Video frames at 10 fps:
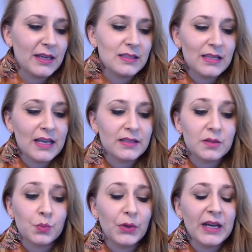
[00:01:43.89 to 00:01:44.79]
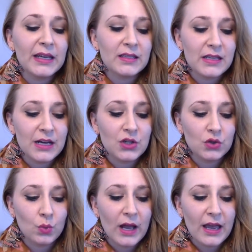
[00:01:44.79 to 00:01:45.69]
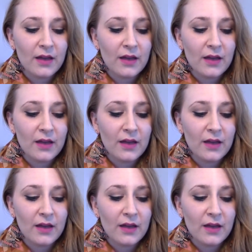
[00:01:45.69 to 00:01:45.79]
It says, "Spring is nature's way